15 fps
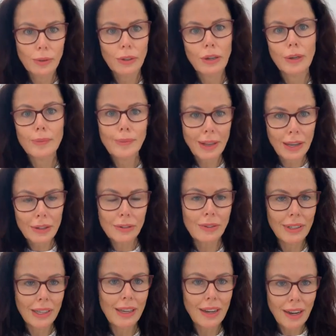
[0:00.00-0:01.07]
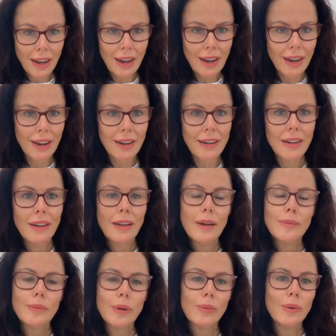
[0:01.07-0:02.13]
We've got to pedal really hard,
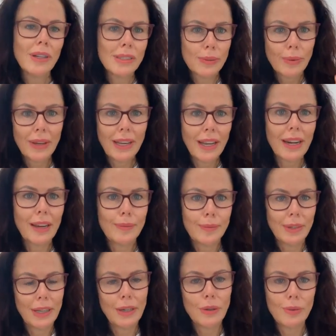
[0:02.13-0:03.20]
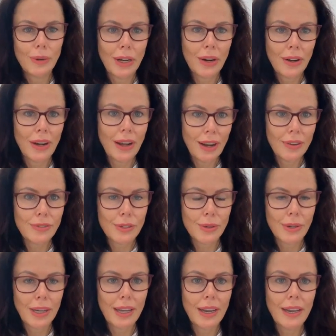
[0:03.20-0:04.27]
but once we get up the hill, we don't have
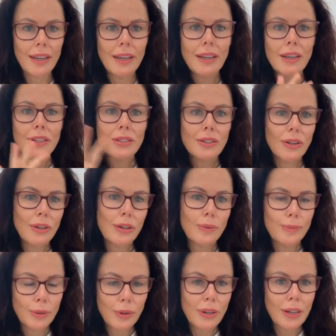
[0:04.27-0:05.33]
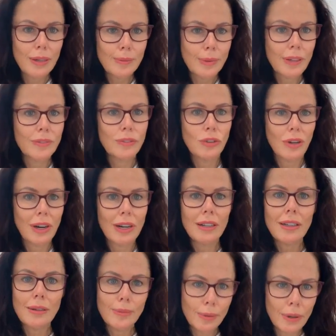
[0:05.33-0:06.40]
to, okay? So you put in a bit of
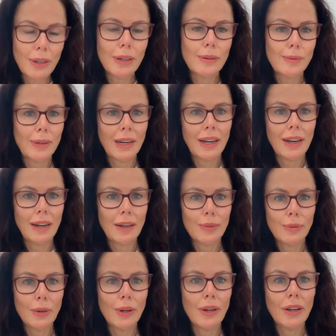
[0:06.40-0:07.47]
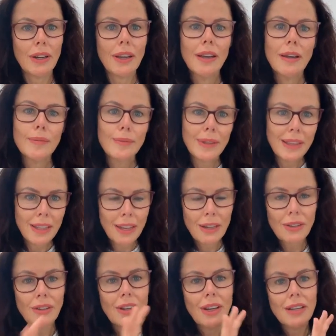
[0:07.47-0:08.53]
grunt, you put in a bit of hard work, but
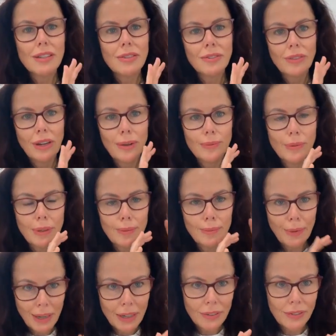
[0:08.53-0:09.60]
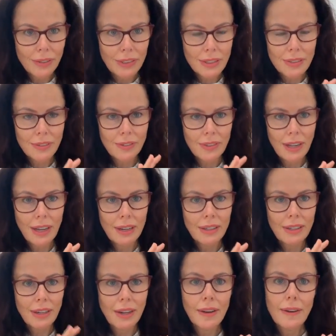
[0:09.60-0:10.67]
then you get to reap the benefits of that,
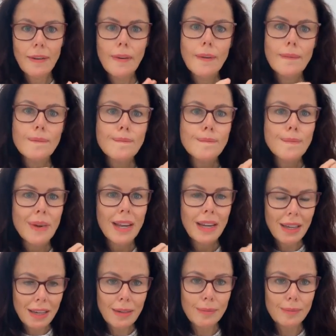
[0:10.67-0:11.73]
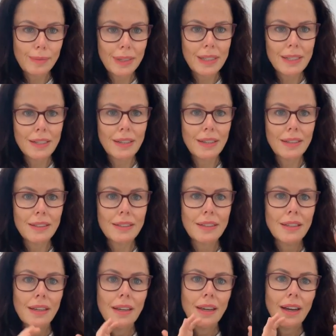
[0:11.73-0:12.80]
yeah? But in
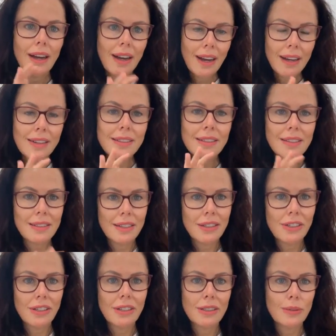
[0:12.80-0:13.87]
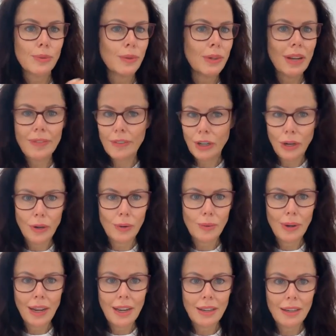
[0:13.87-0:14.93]
business, hard decisions will never go
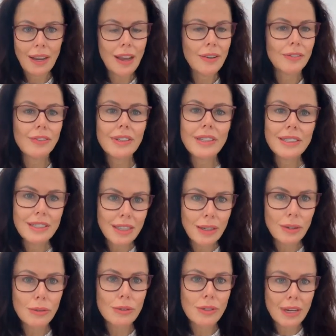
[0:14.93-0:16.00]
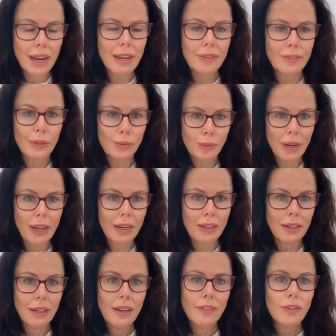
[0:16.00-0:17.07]
away. Every single day of the
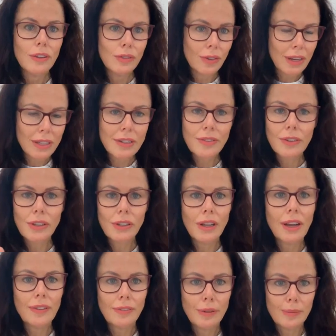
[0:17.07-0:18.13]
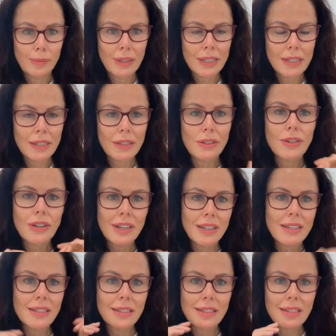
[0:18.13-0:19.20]
week, the rest of your life in business, you
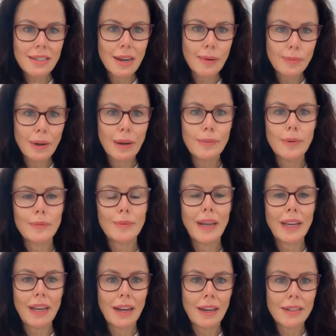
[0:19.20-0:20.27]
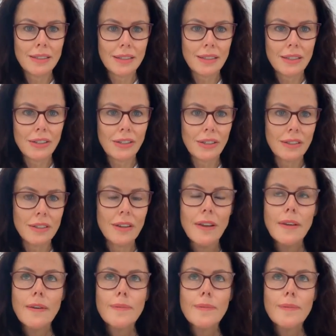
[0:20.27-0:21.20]
need to step up and make hard decisions.